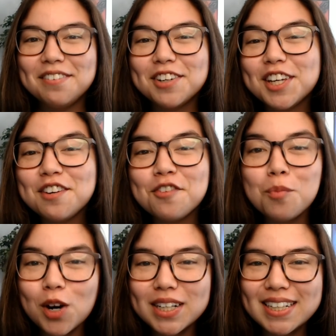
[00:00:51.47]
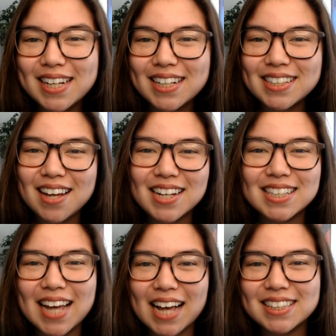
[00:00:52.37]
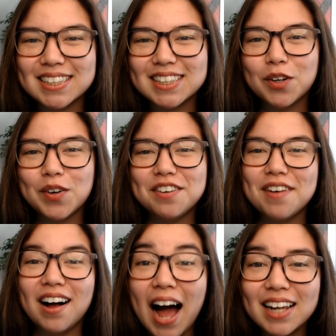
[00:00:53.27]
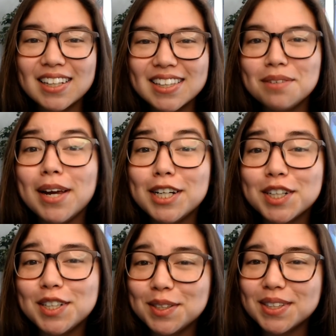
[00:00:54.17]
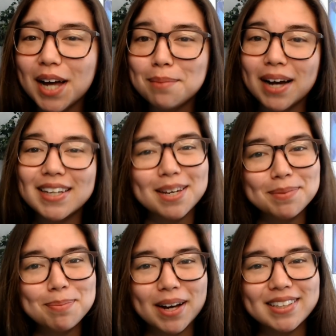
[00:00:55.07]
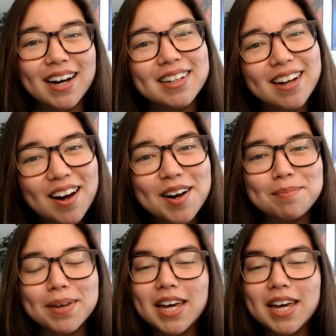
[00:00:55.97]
If you're looking for more details on Assassin's Creed Valhalla, then make sure you stop by GameSpot.com.